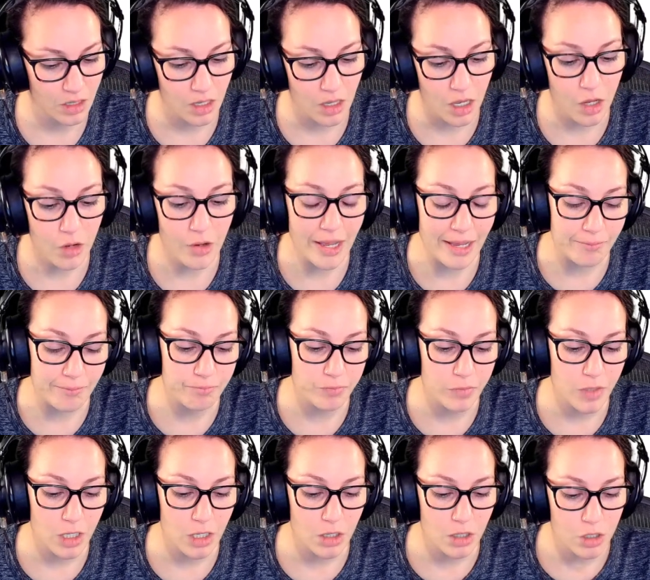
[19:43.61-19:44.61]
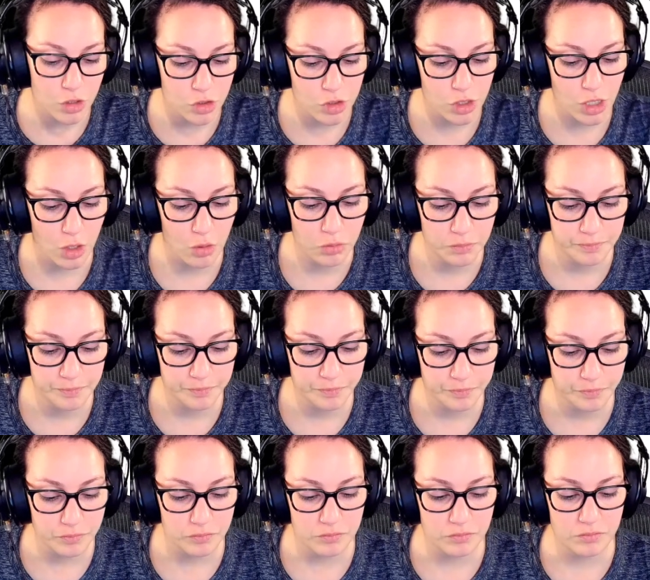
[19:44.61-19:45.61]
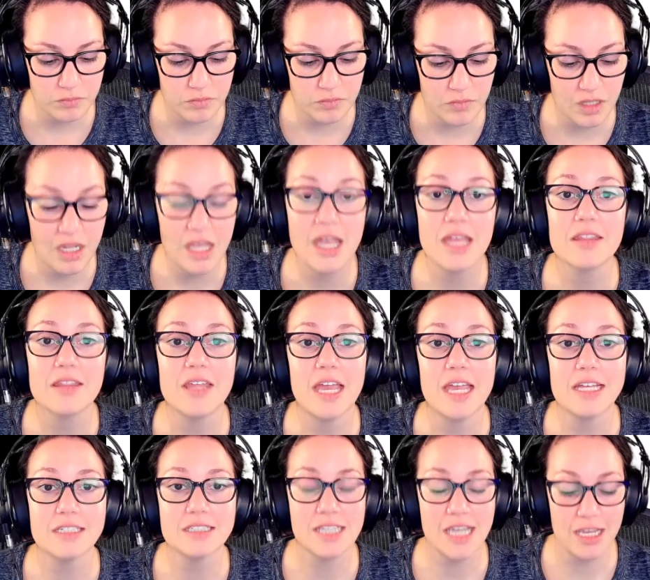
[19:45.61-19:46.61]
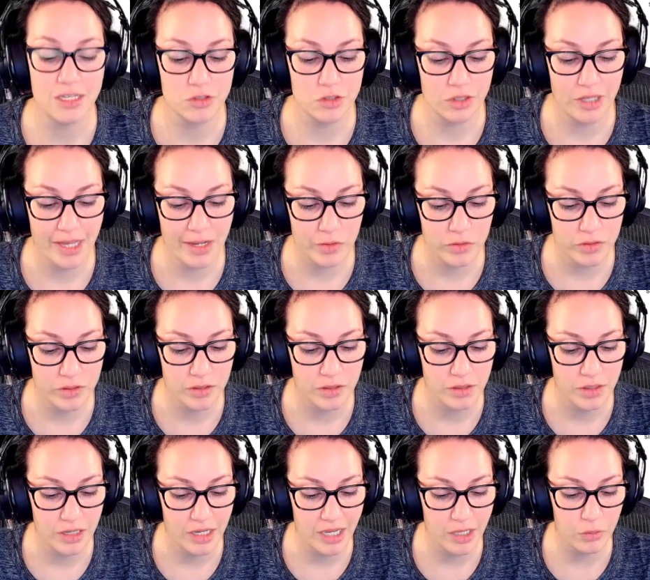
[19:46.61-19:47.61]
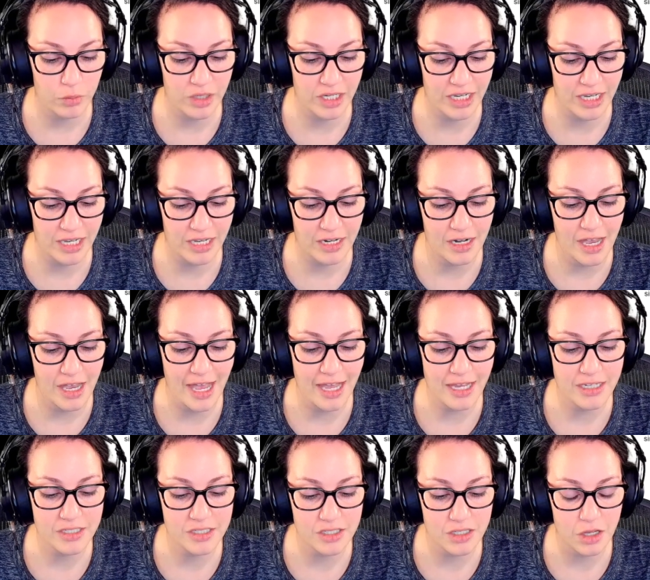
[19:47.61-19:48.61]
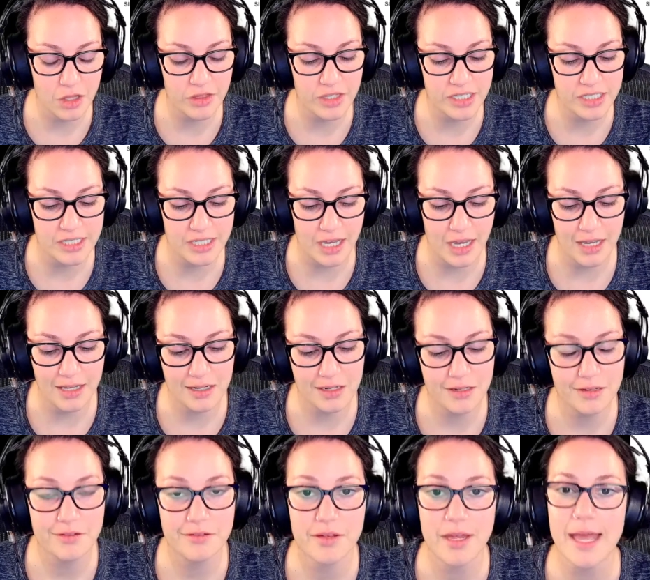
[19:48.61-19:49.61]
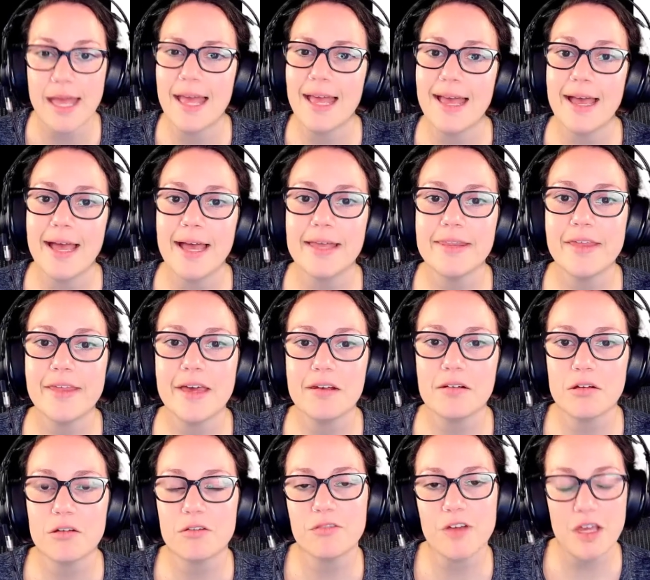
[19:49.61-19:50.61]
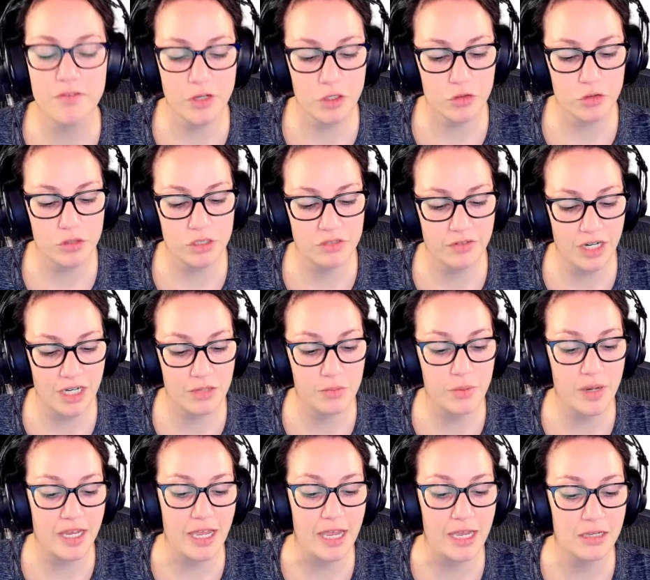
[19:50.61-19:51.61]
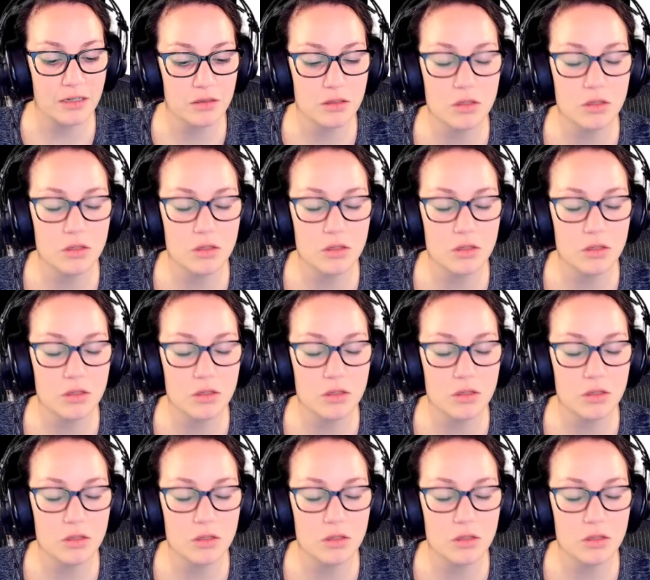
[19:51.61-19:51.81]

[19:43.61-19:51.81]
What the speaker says: Okay, so the 8's cancel out, and we get x on this side, and then 500 divided by 8.